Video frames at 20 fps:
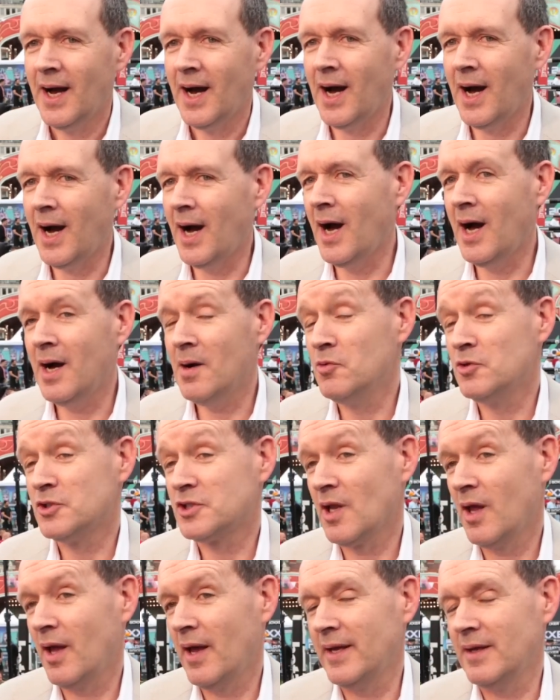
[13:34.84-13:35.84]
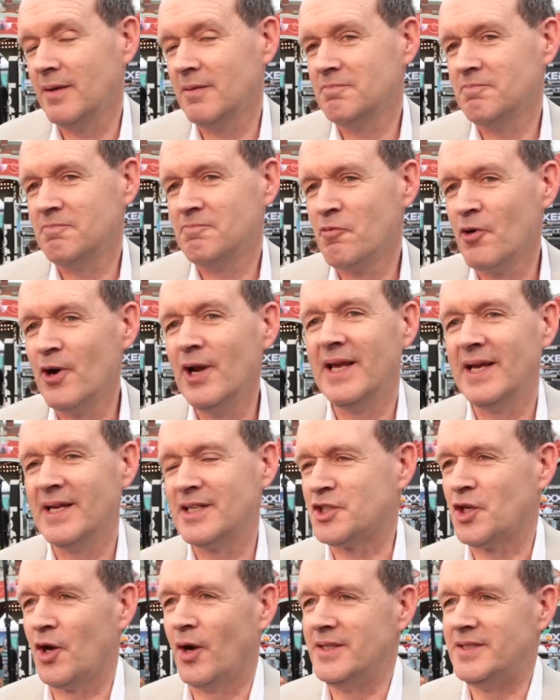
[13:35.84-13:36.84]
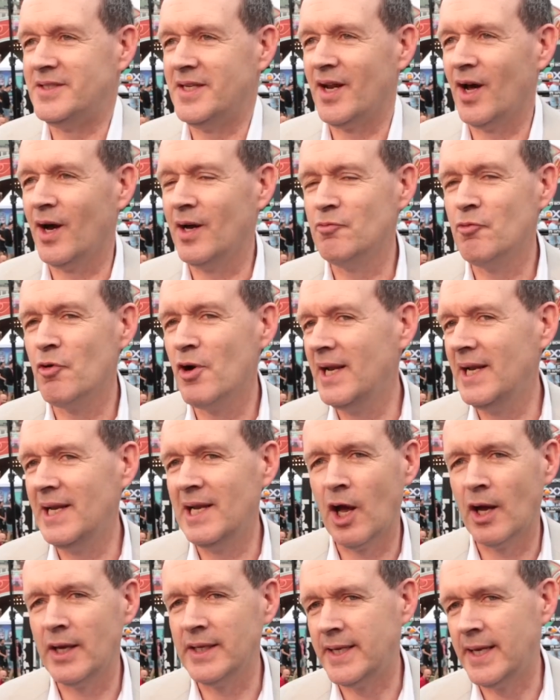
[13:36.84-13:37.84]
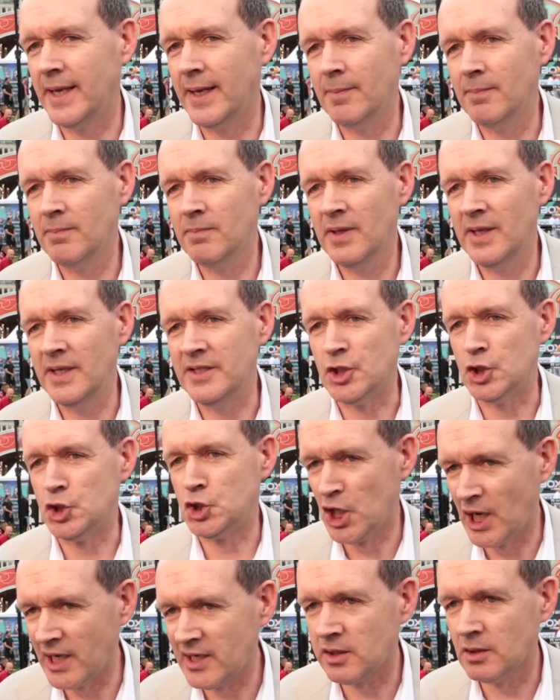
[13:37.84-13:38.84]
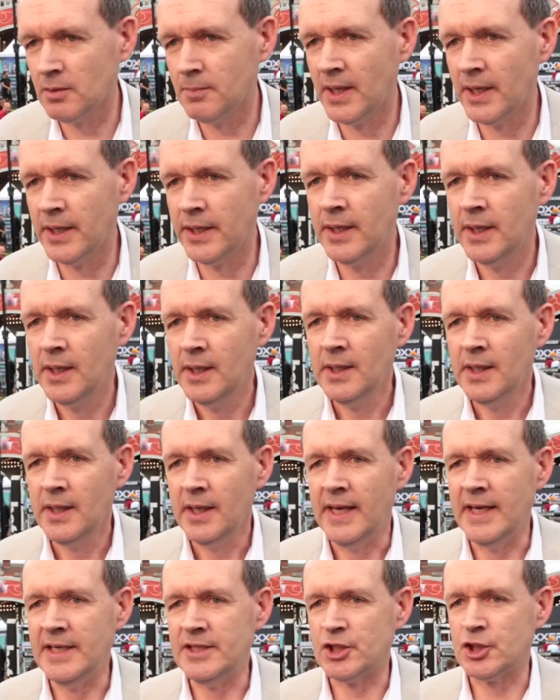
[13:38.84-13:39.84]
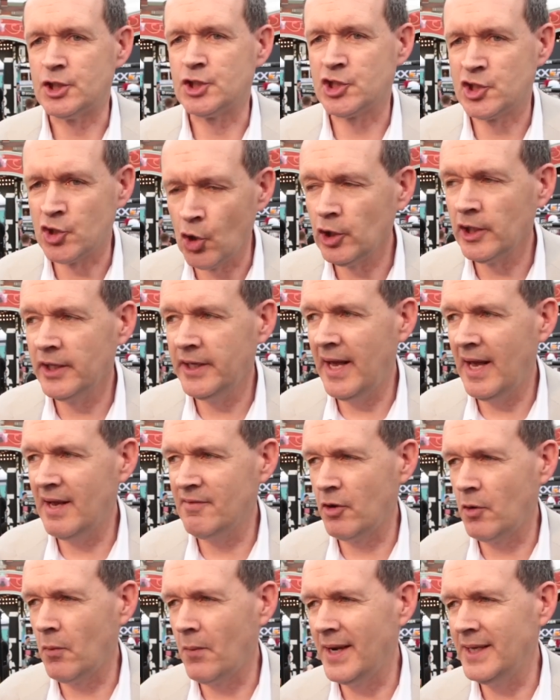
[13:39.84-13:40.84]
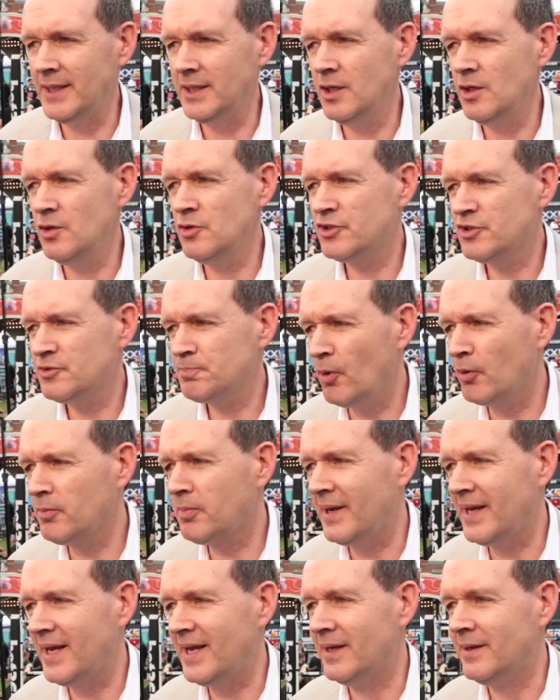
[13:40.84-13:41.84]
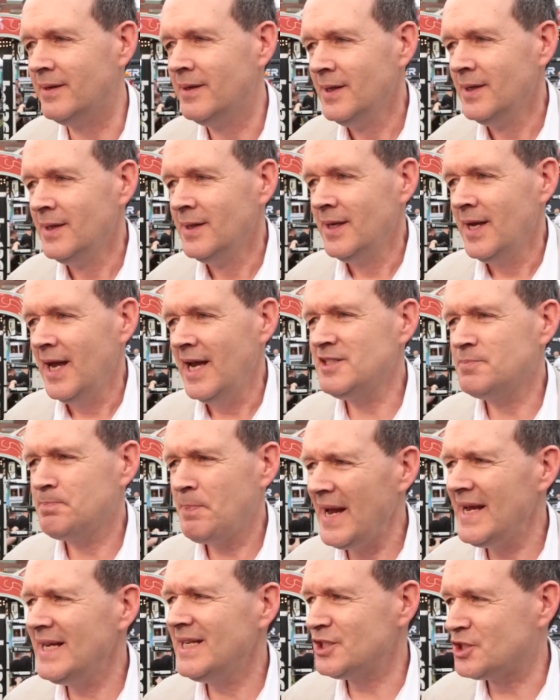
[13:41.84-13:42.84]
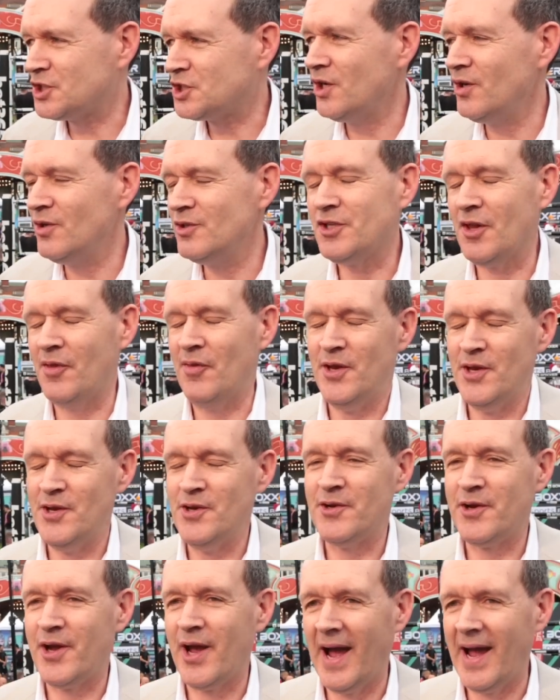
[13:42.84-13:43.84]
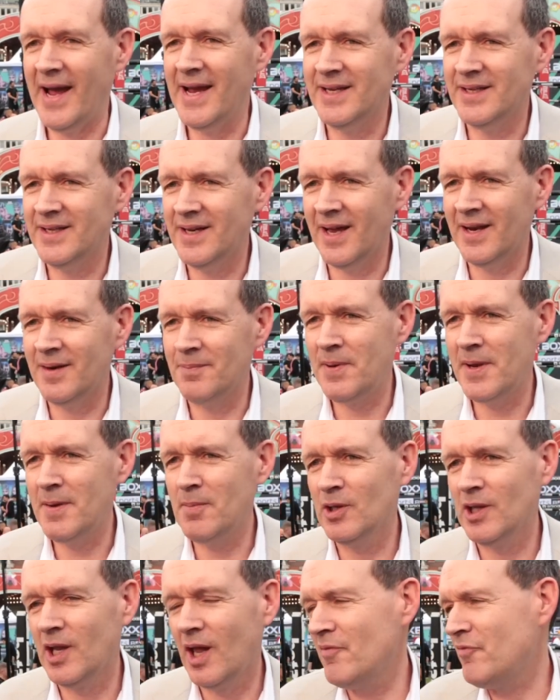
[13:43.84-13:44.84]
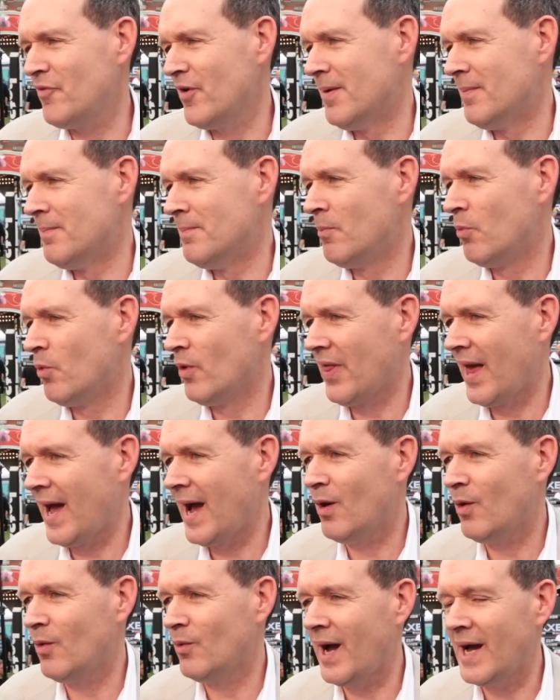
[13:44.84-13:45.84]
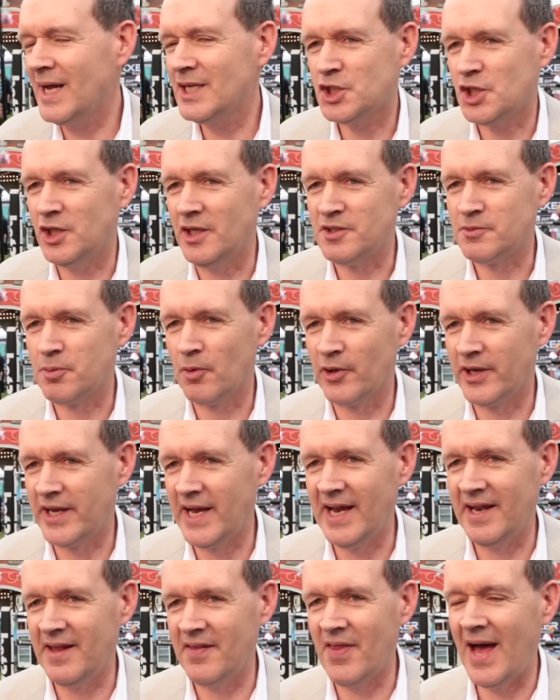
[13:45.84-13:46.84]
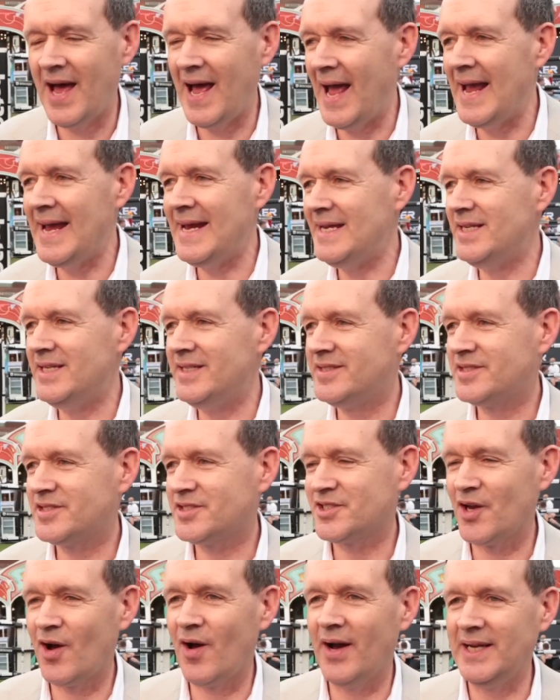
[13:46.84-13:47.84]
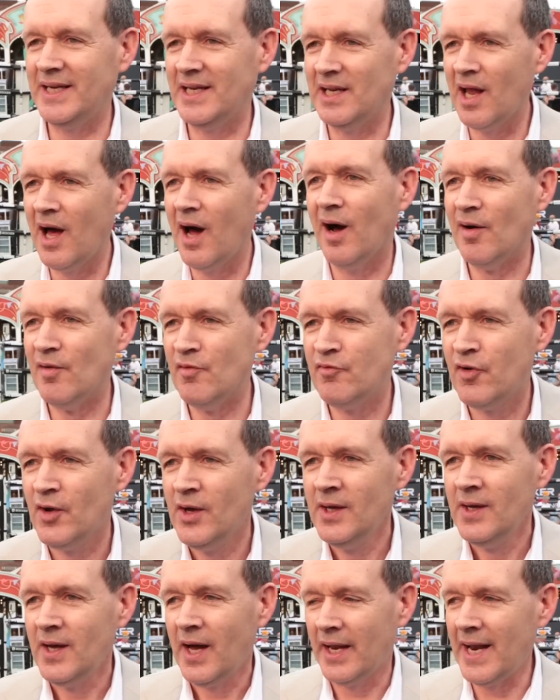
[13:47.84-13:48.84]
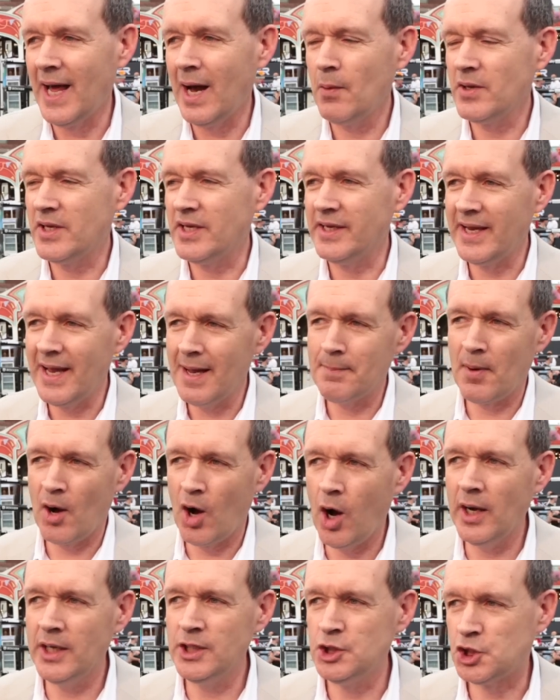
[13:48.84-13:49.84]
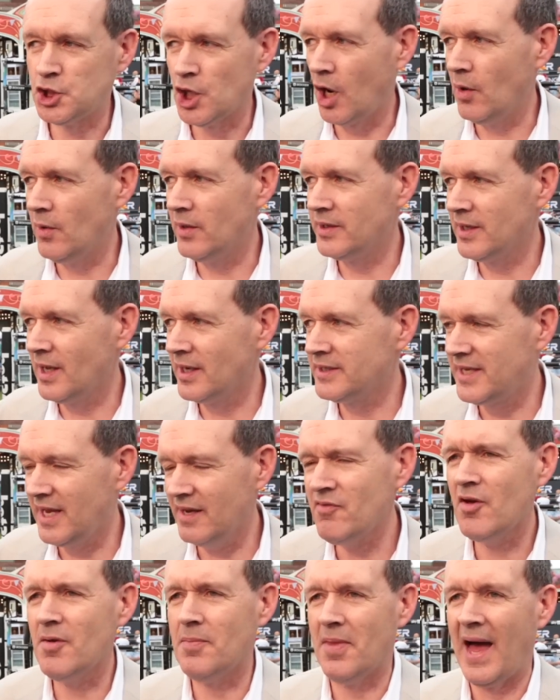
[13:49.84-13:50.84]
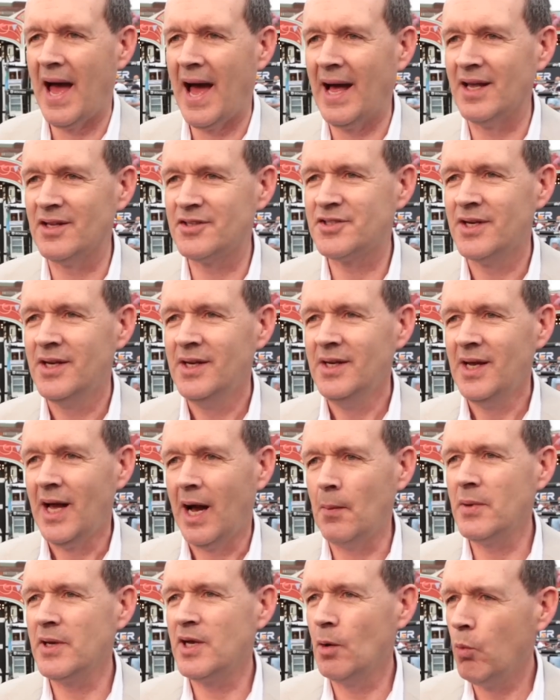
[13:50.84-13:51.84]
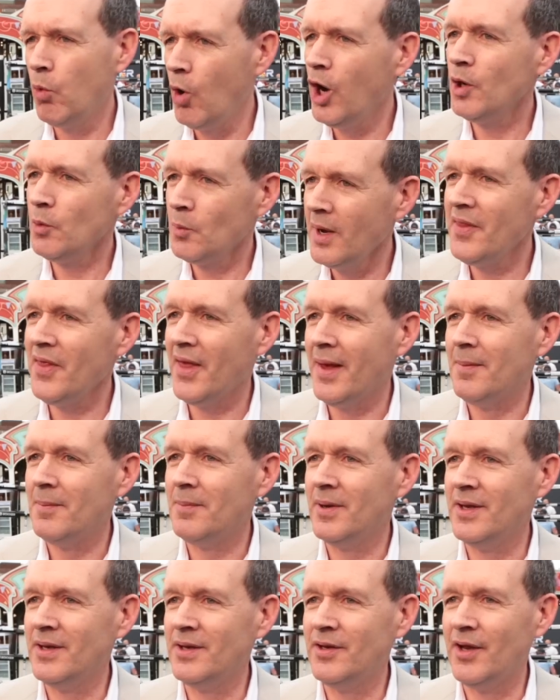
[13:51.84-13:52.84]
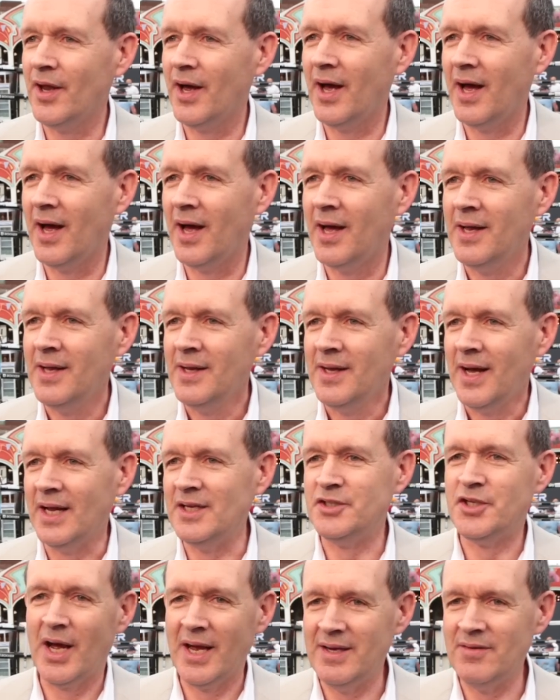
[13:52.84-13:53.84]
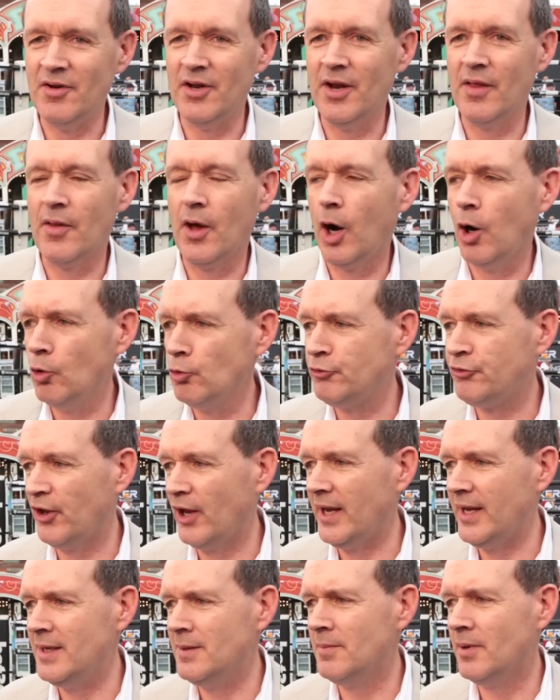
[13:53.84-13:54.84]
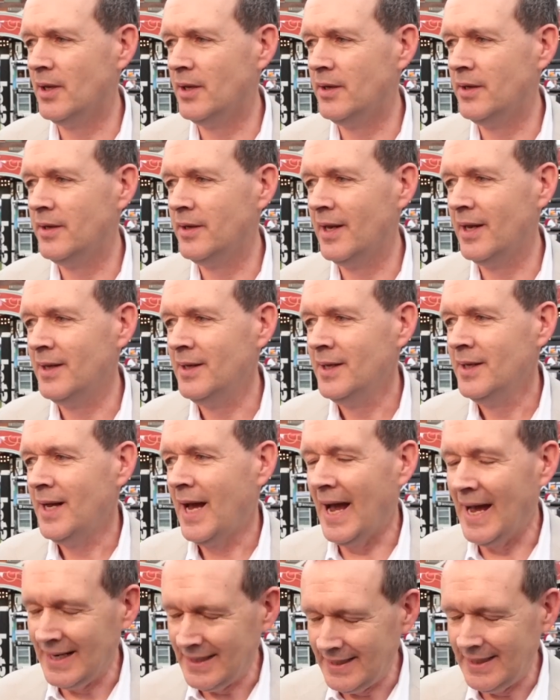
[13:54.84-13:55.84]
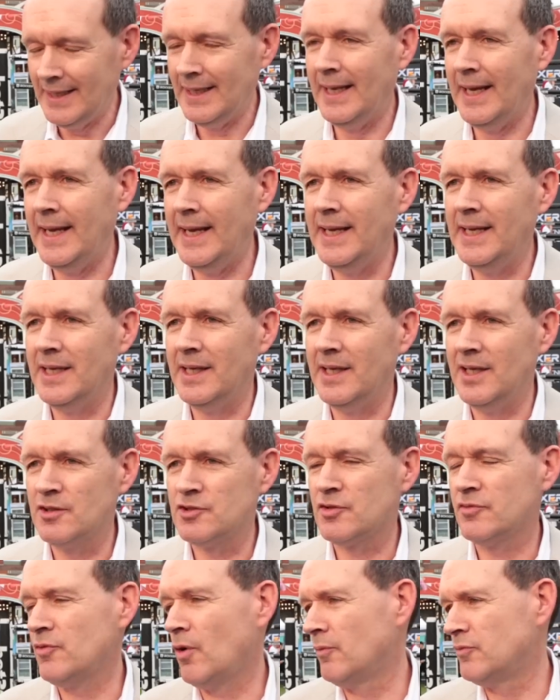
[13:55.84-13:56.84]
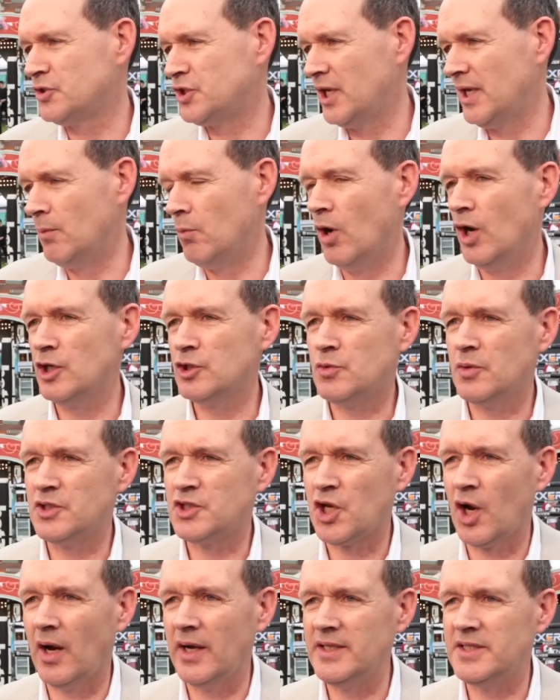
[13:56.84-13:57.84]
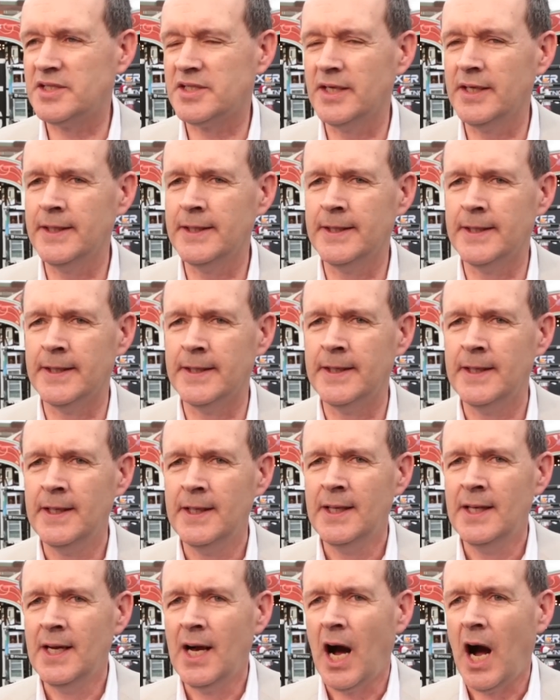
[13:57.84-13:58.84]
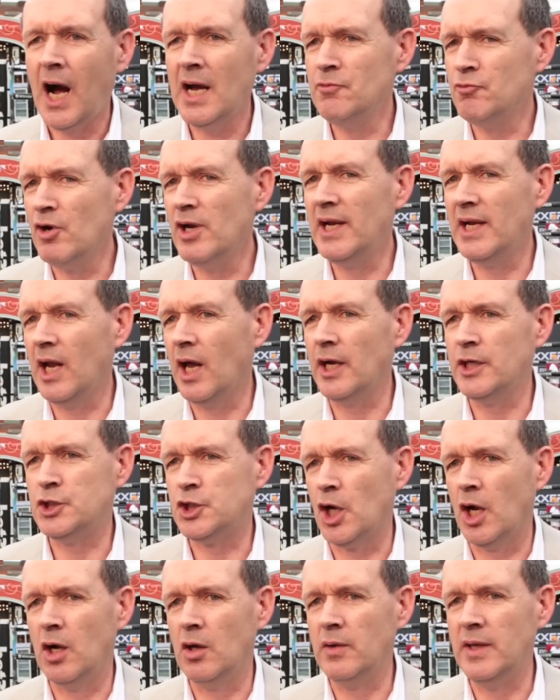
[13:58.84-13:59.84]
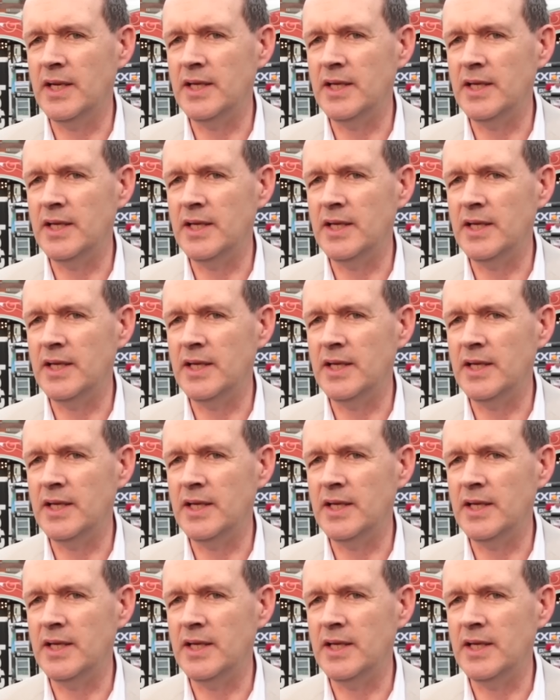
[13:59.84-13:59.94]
I was like really excited. I really like him. He's a gentleman. He's a solid heavyweight. He's probably in he's paid his dues in the UK and, and people love him without actually sort of getting that A side love. And now we can get behind Joe and, and give him that. And we can work with him and, uh, and David and the whole team and Andy Lee. And his, obviously, he works with Tyson. And I really like Joe.